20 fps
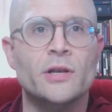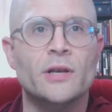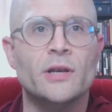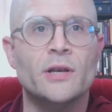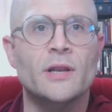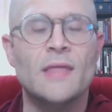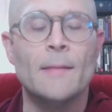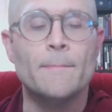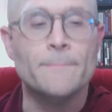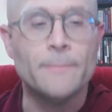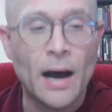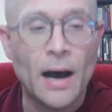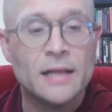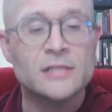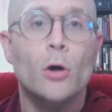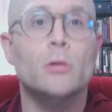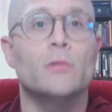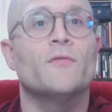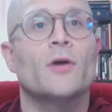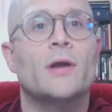that binds
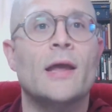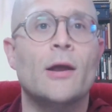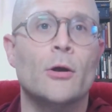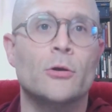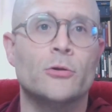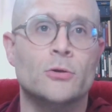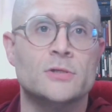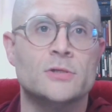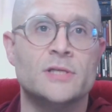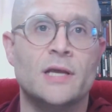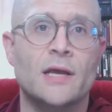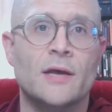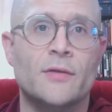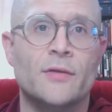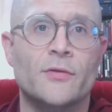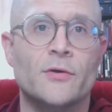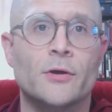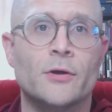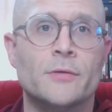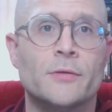all of our characters
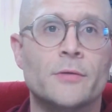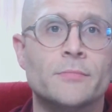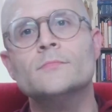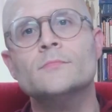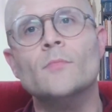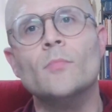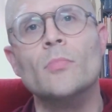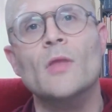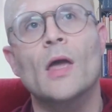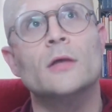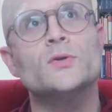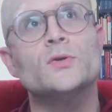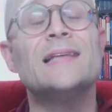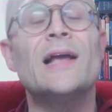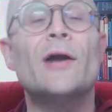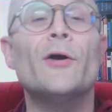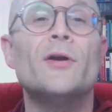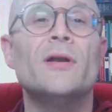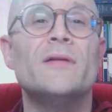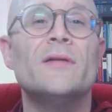together. So that's
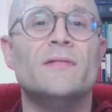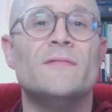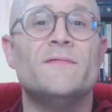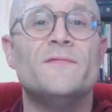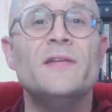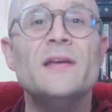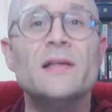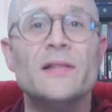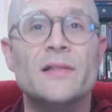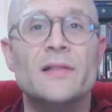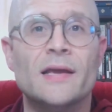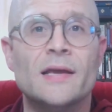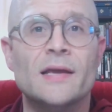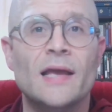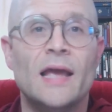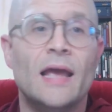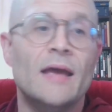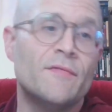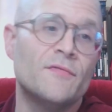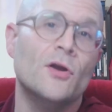narrative and feeling,
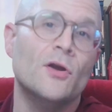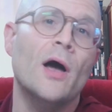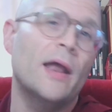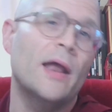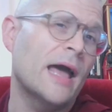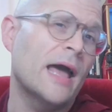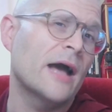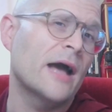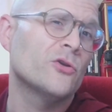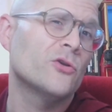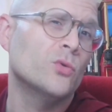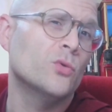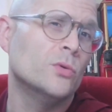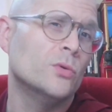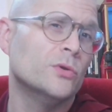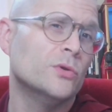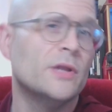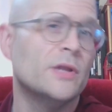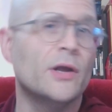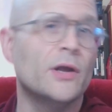if not an actual
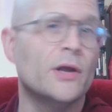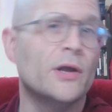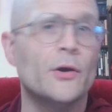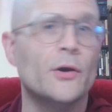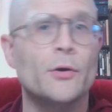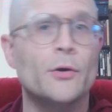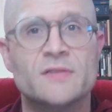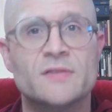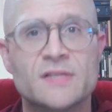narrative style.